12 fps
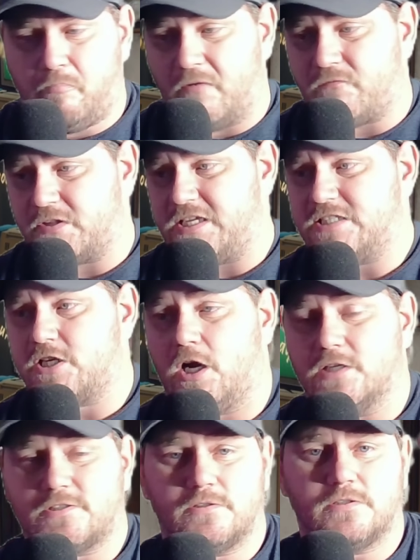But for these
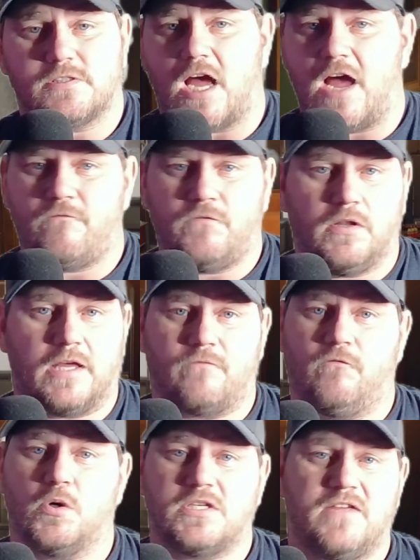consoles, I feel like
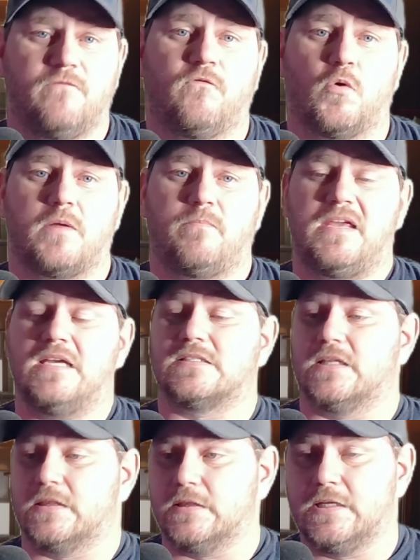1440p
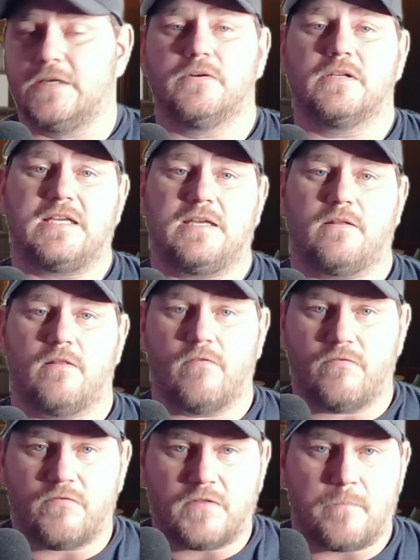is literally
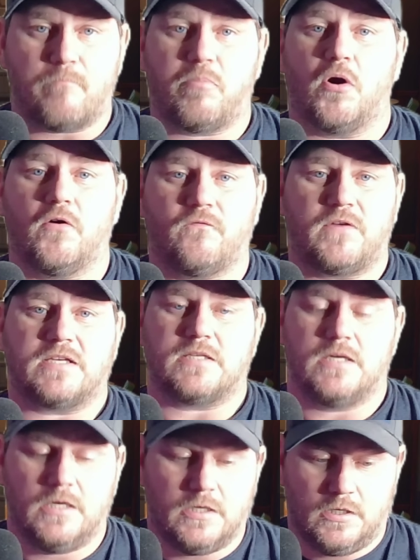the
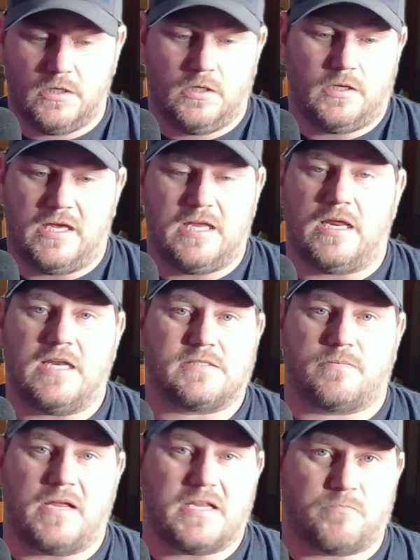perfect it,
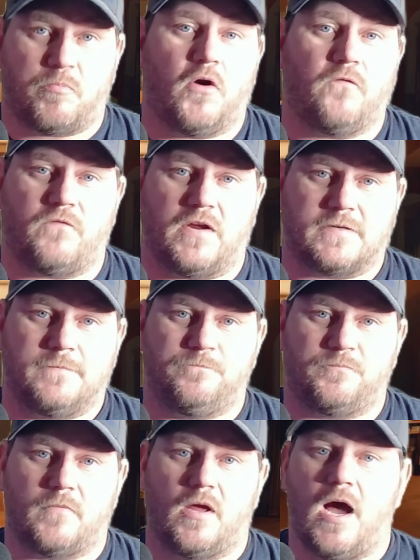it's it's perfect.
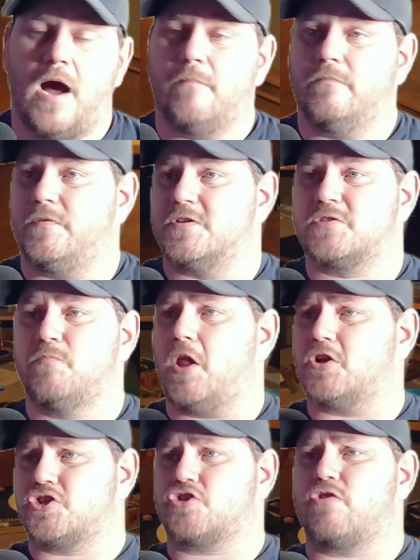Um, the
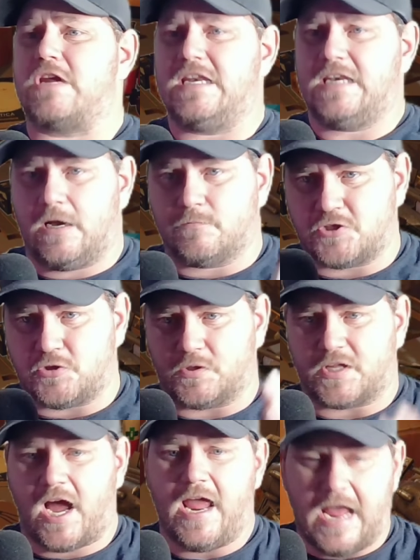smaller screen helps you
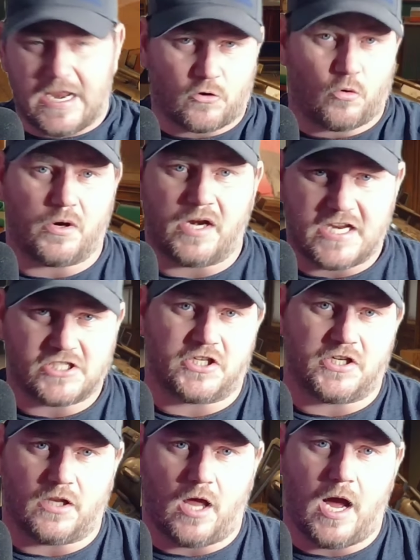with eye hand
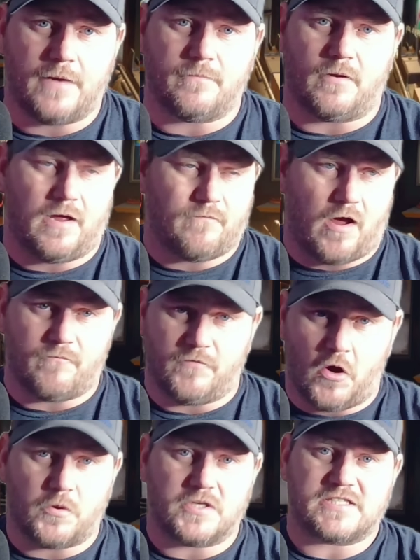coordination a lot. I've, I've
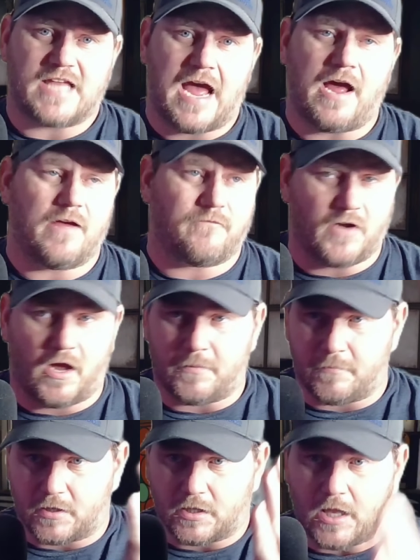noticed that. I've
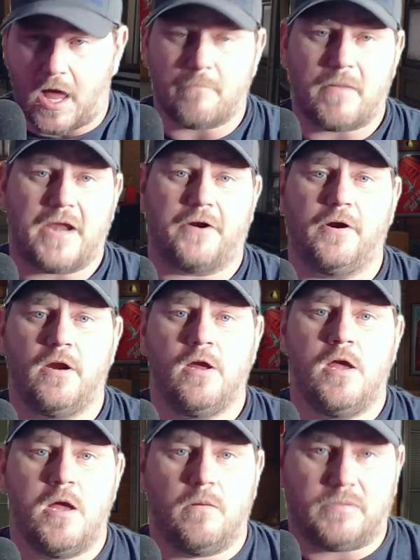gotten a lot better
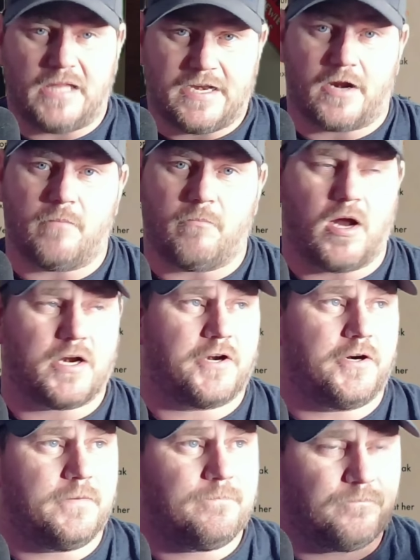playing on a
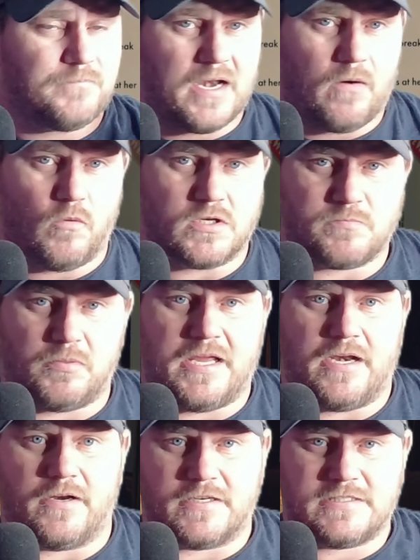monitor than I was
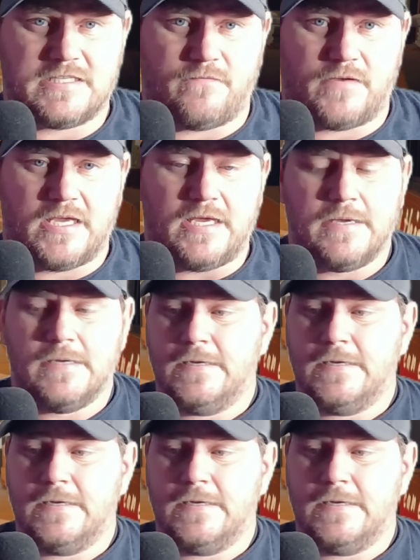playing on the TV.